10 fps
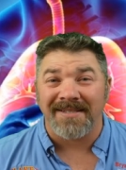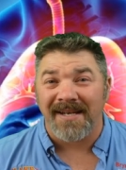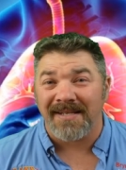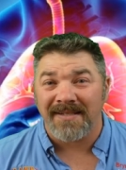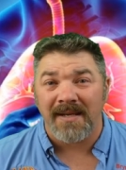
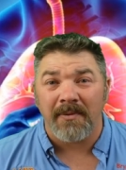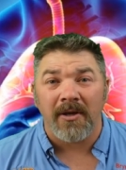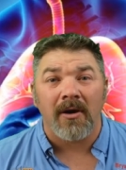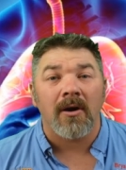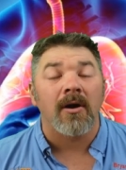say,
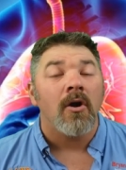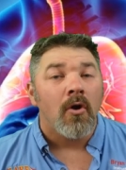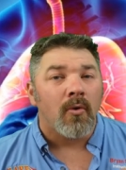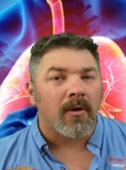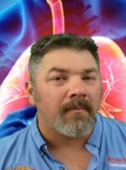CPR
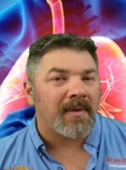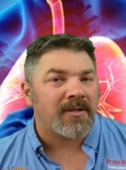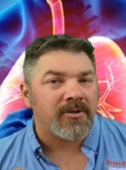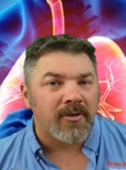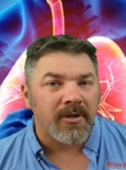or
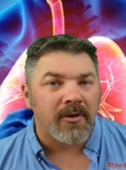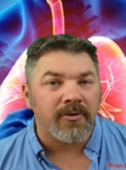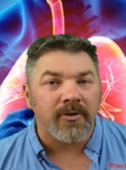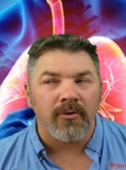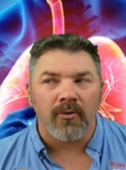administering
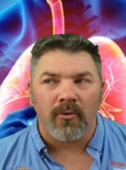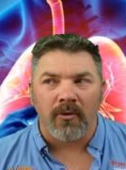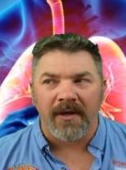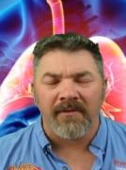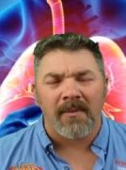O2
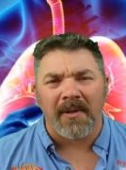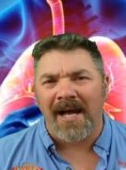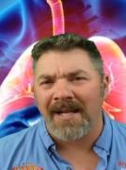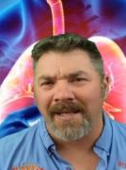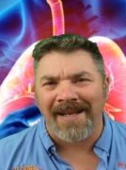or even
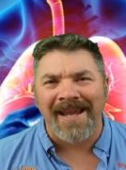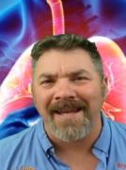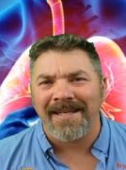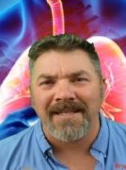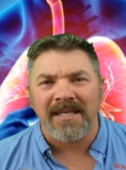applying an
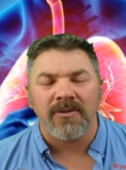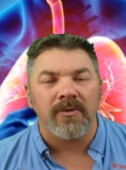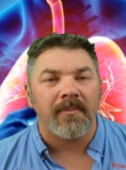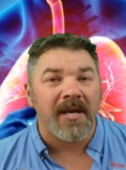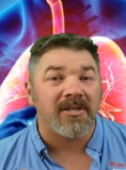AED to
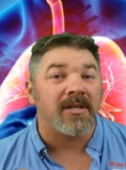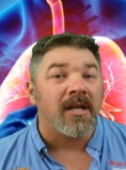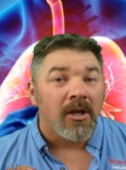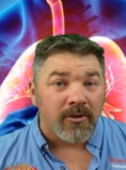a patient